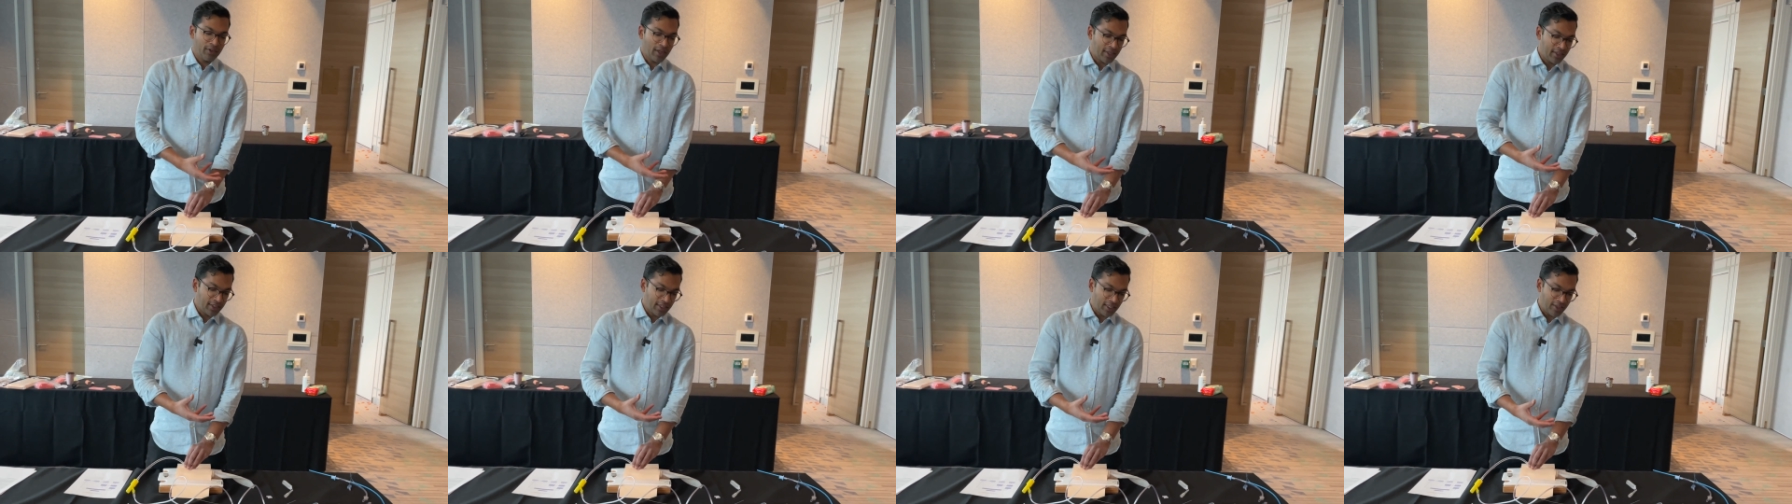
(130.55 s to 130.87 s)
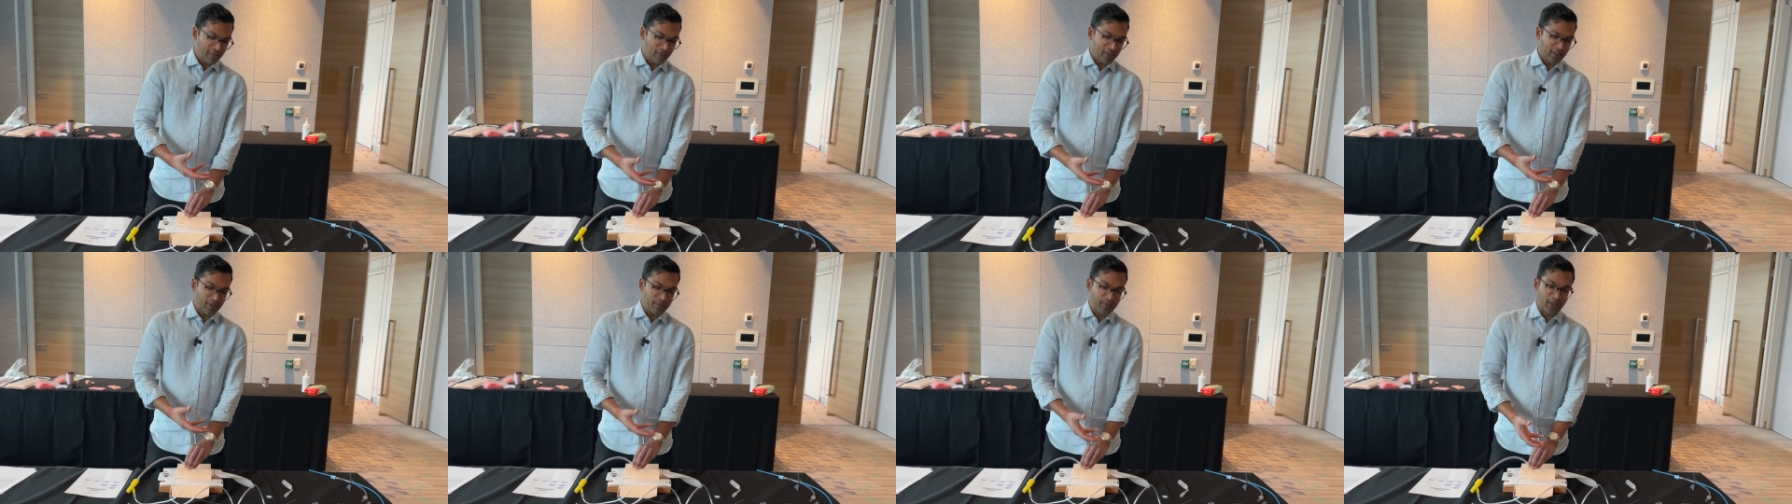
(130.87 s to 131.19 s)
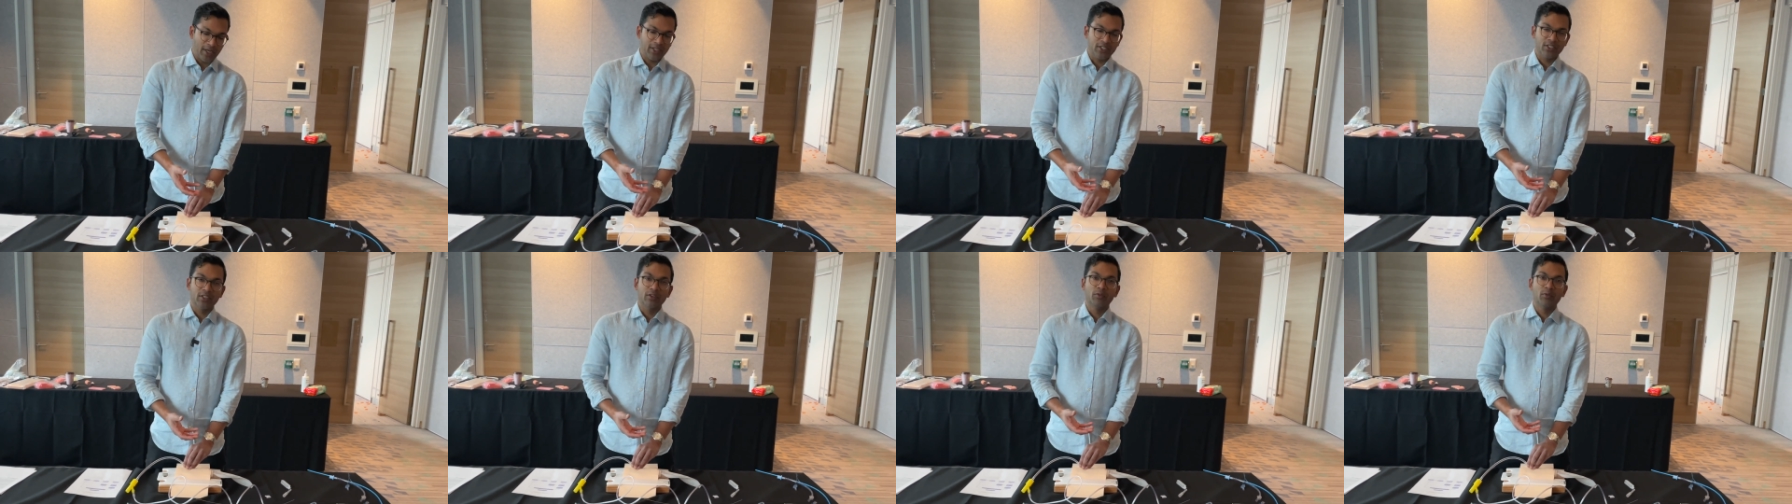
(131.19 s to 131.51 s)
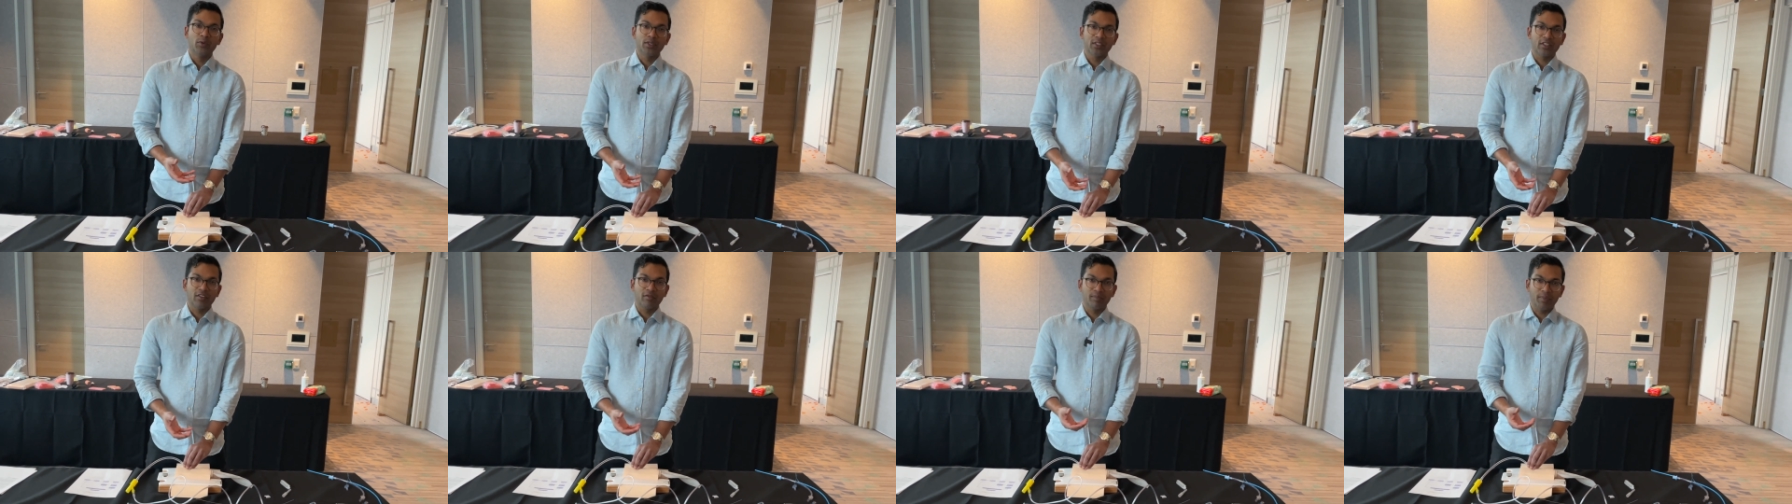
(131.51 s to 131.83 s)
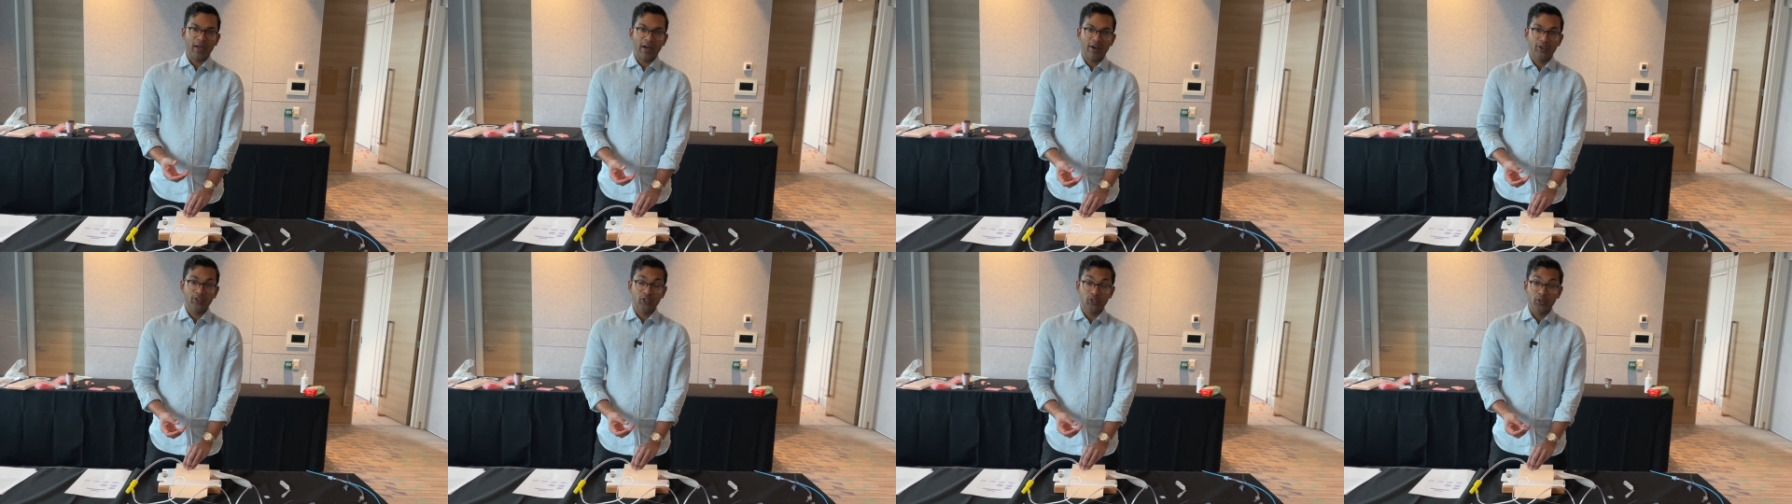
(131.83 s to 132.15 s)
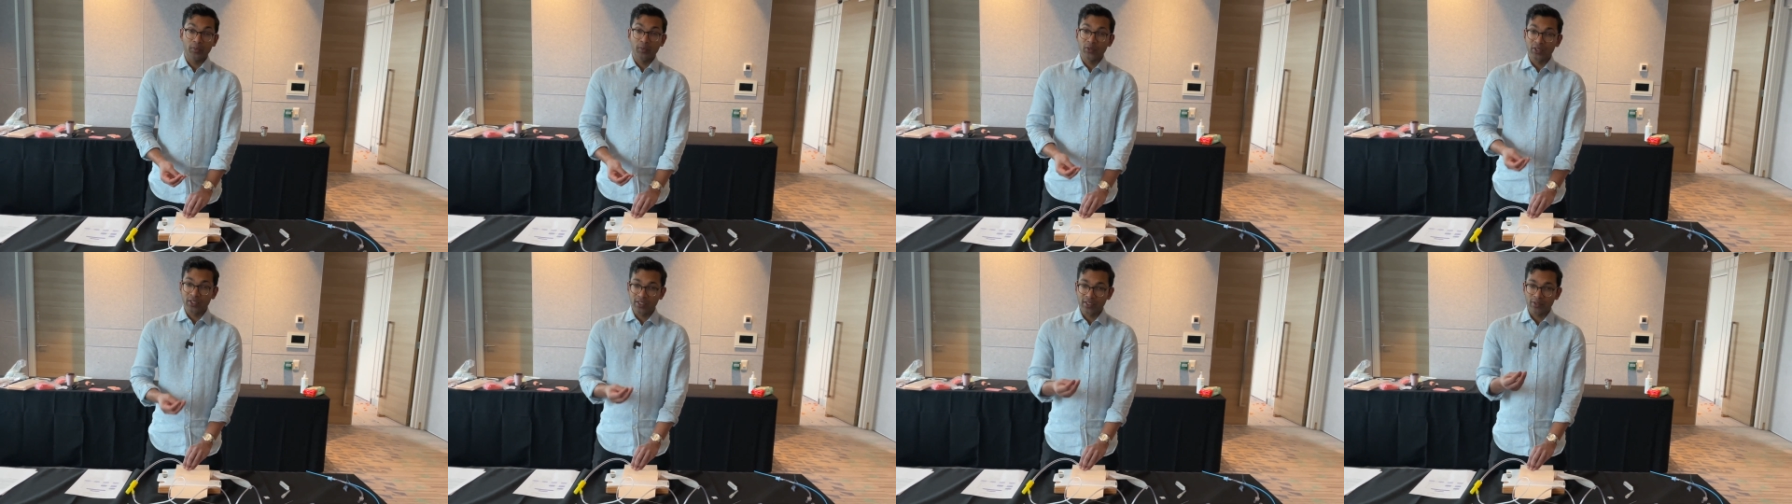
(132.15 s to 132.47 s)
giving the patient the risk of barotrauma,
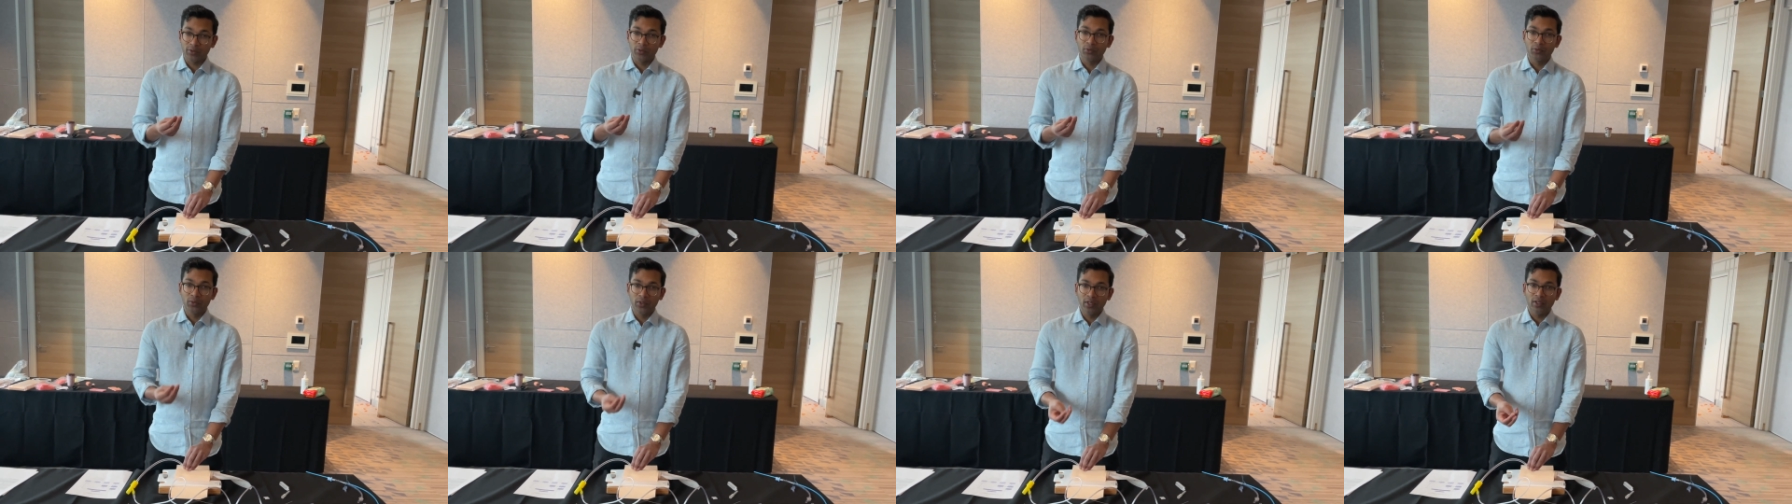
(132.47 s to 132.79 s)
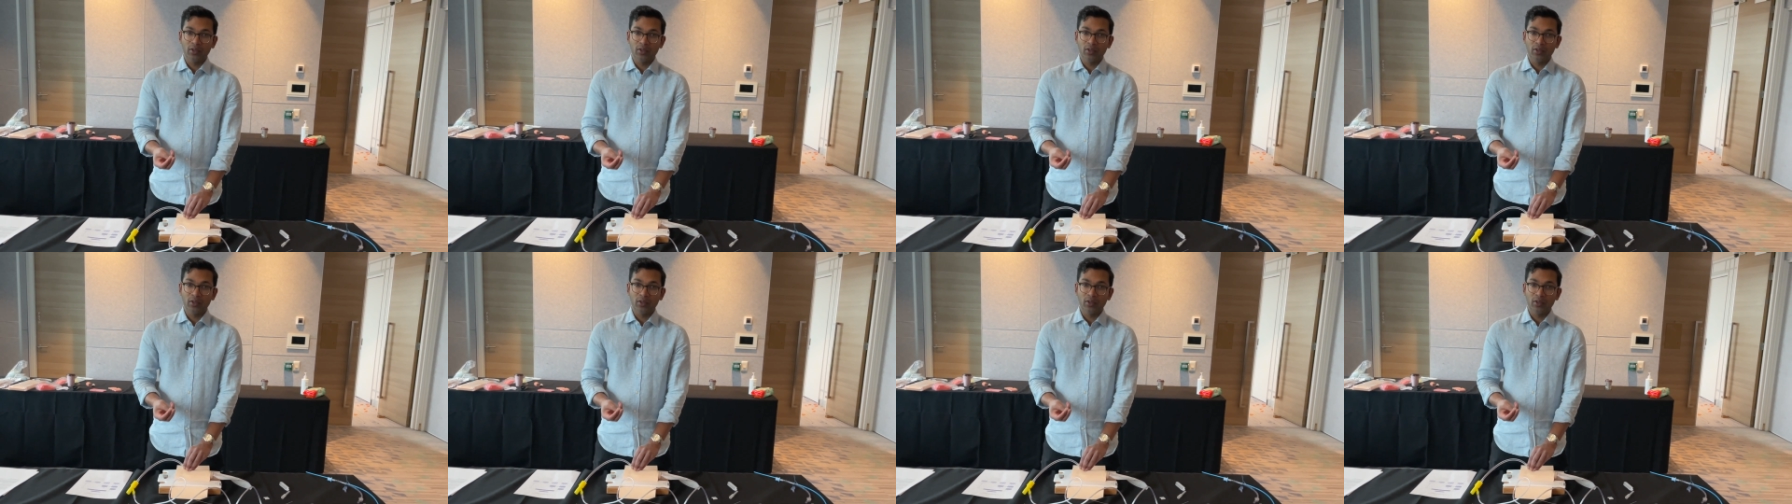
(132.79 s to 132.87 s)
which is a real